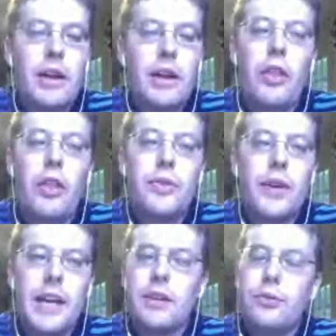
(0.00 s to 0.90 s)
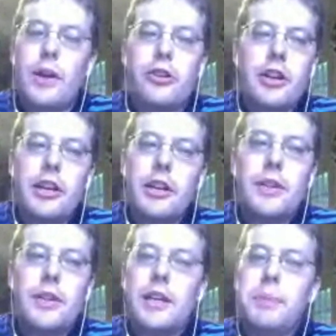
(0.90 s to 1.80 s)
although it's functioning
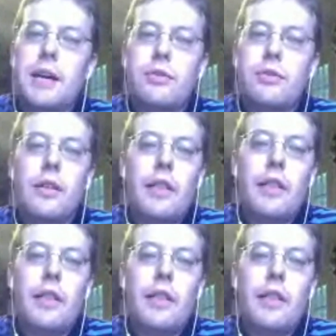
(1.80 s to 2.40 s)
differently because